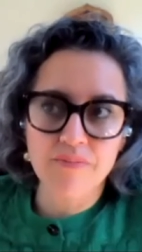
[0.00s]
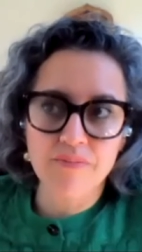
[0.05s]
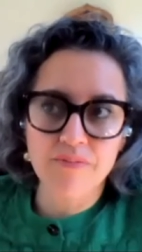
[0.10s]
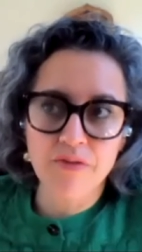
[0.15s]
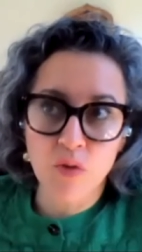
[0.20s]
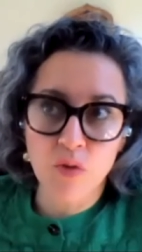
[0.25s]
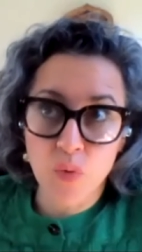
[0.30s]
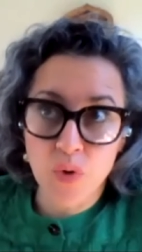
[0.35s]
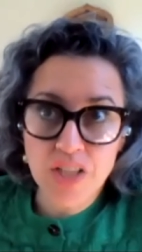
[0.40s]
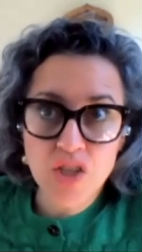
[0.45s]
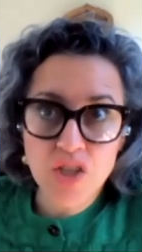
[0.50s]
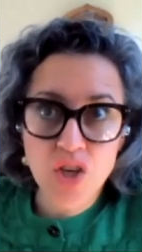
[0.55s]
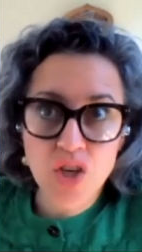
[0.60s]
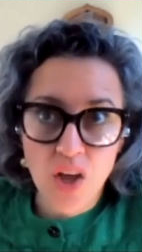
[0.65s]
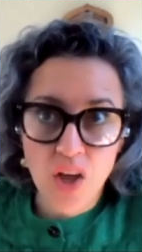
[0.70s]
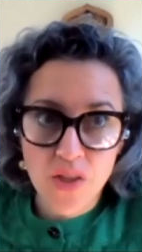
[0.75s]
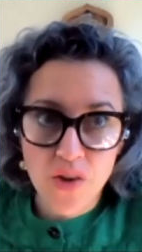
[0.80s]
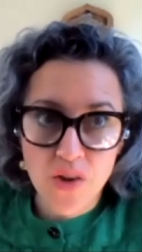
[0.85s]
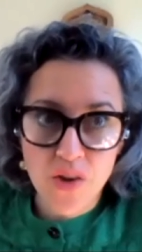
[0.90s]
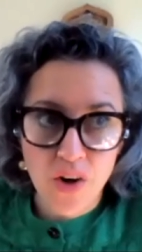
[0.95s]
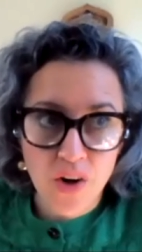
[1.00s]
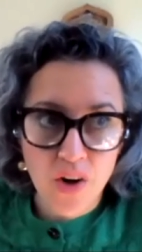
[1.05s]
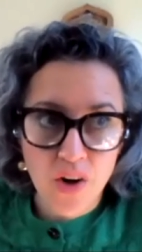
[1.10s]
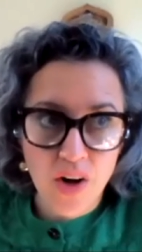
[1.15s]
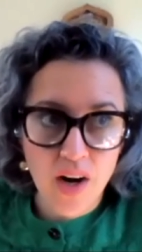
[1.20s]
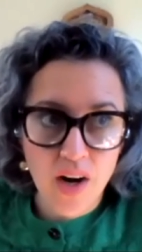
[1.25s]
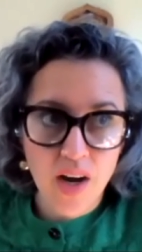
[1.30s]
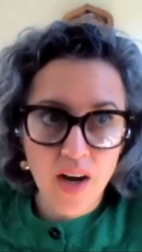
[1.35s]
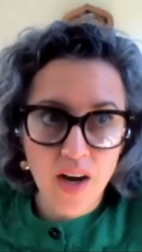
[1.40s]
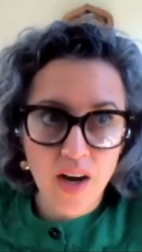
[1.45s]
for each other
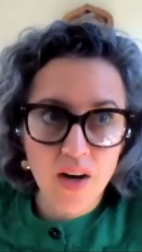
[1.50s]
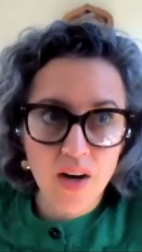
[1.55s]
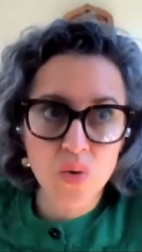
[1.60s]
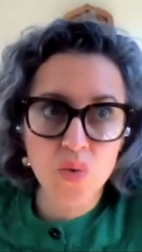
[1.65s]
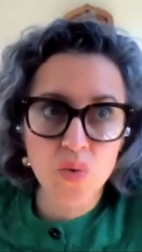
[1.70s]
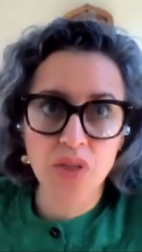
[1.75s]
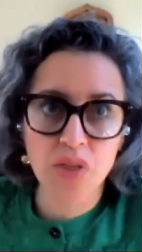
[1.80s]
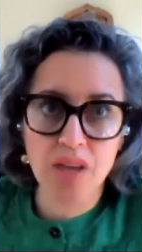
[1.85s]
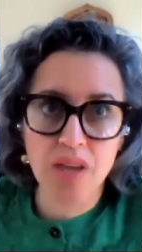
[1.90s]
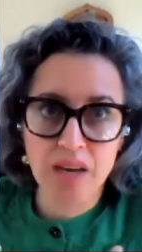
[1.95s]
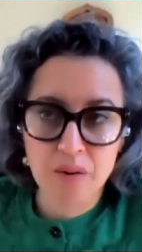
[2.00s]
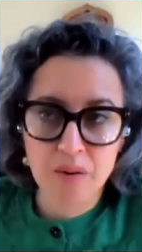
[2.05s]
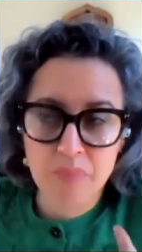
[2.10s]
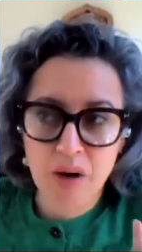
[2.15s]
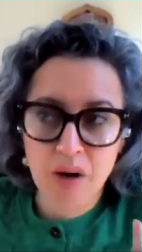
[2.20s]
who think about